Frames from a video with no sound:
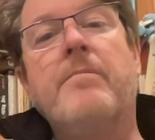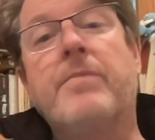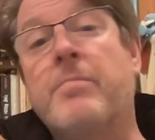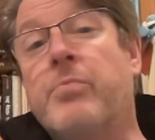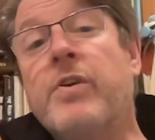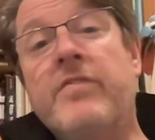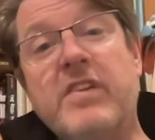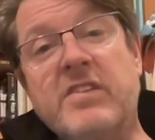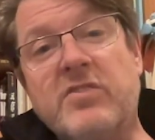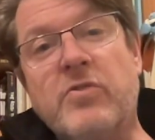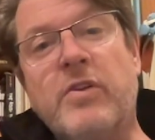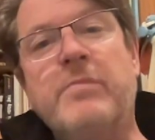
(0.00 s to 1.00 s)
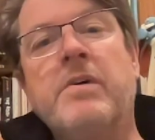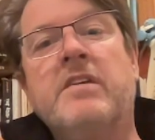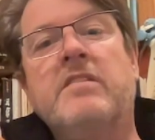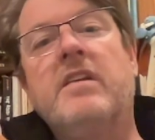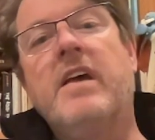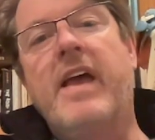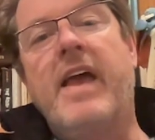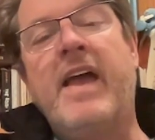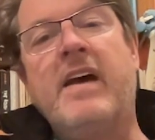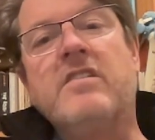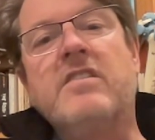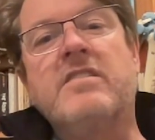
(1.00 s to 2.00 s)
previous treatment,
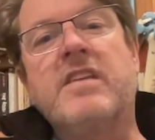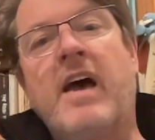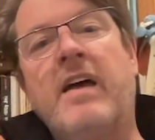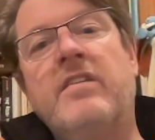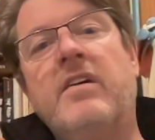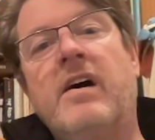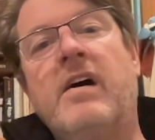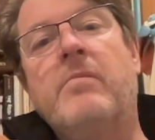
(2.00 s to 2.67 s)
and decide